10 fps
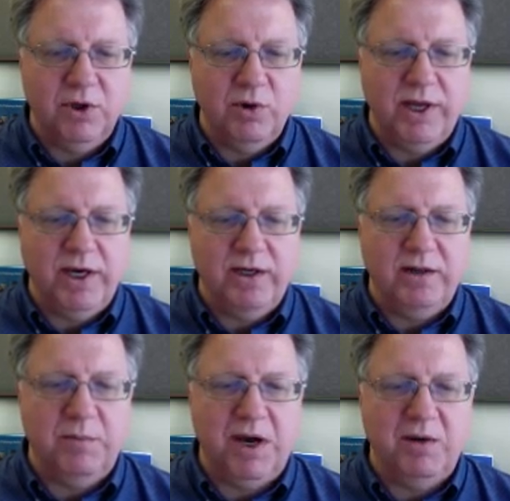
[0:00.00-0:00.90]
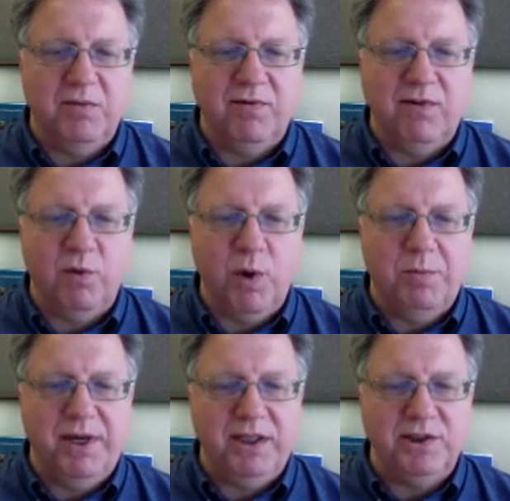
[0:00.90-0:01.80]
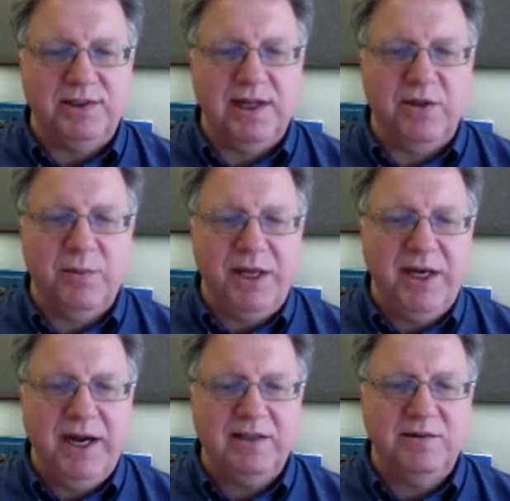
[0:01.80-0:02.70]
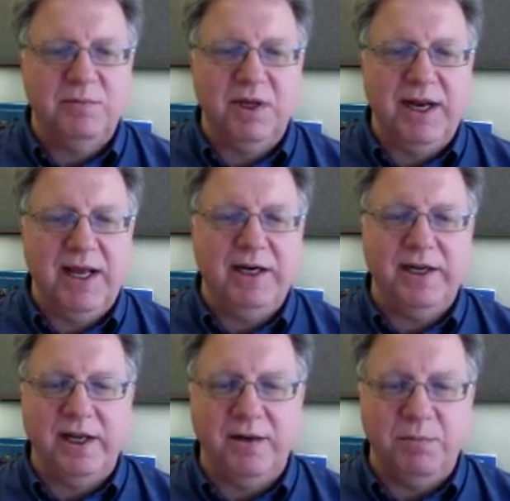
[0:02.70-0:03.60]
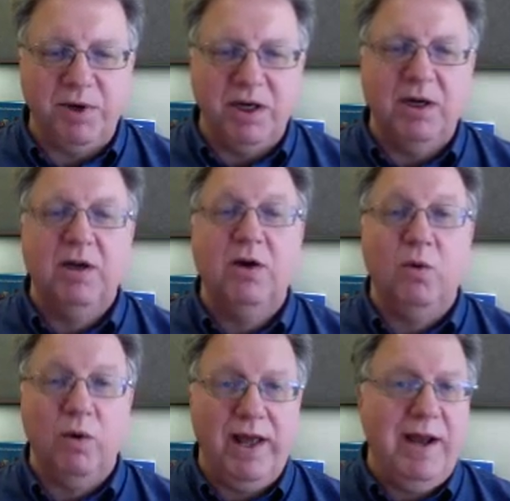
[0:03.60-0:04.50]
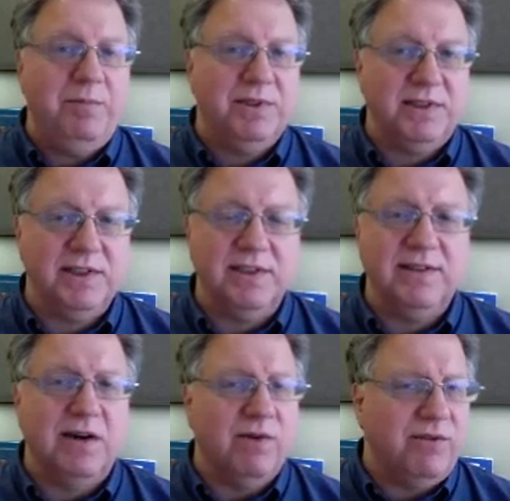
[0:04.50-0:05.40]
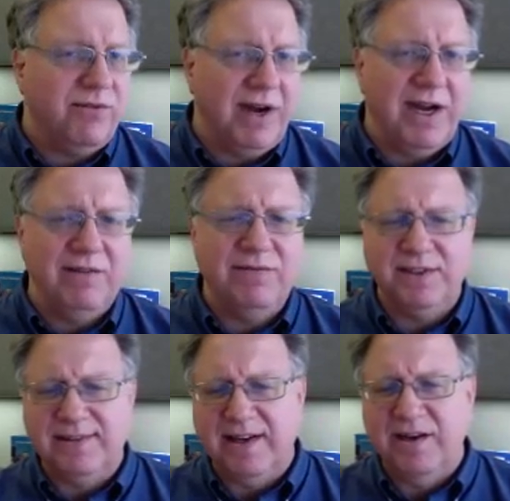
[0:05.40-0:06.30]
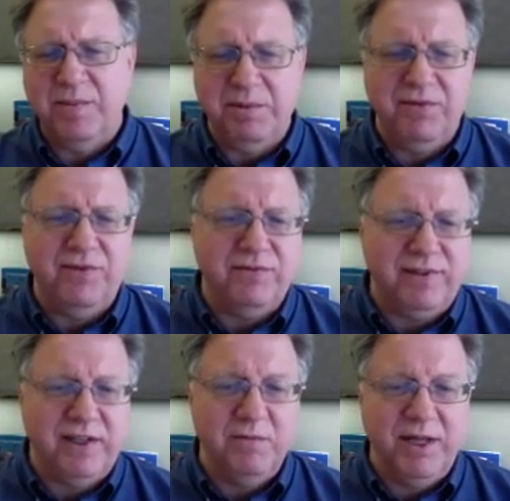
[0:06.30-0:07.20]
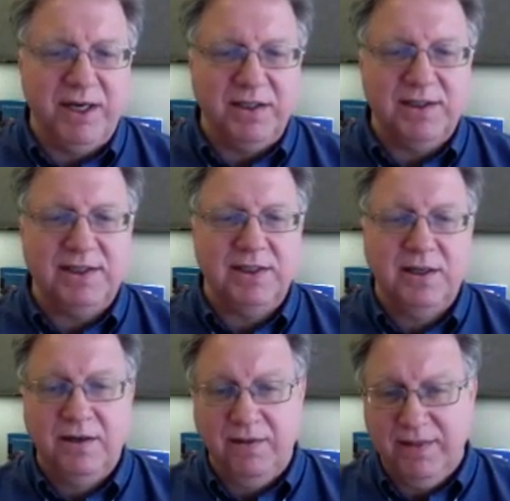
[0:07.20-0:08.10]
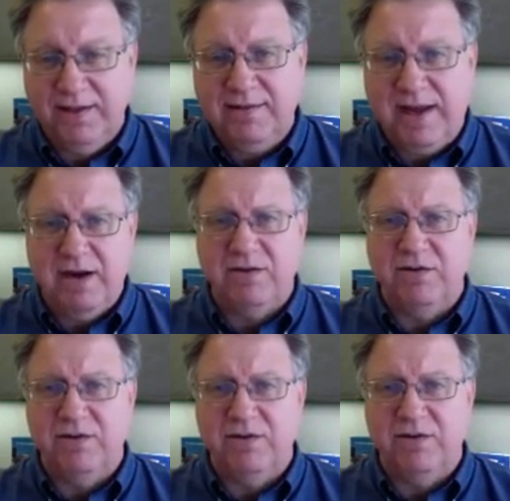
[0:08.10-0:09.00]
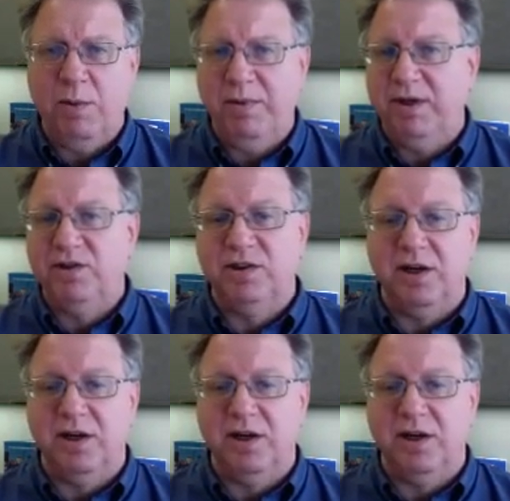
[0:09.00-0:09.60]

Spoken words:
located at the bottom of our web pages. Now the meeting hasn't been added yet, but what happens is every 5 to 10, maybe 15 minutes, this calendar on my web page